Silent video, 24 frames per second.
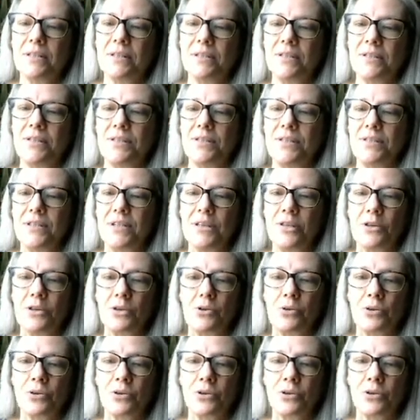You see the
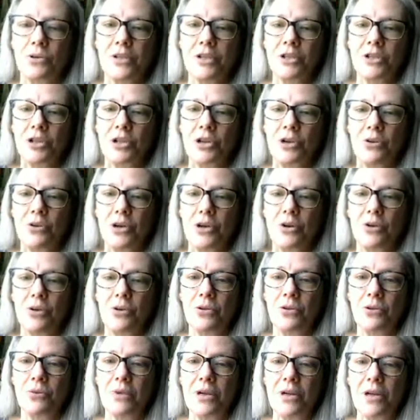quarter inch going all
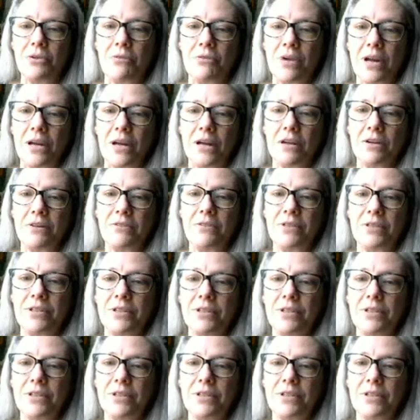the way around